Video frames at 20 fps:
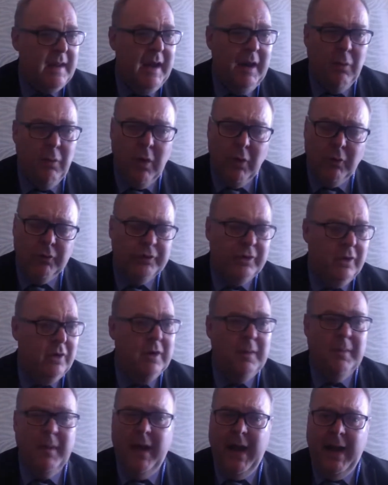I won't
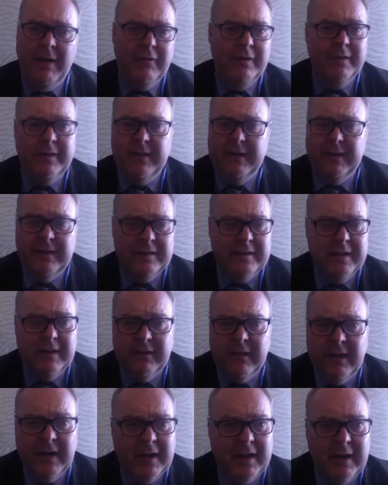talk about everything this
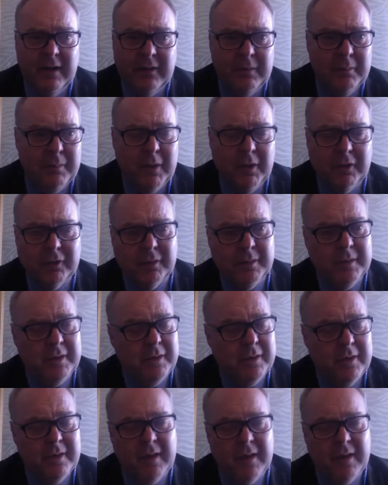evening. I can't possibly do.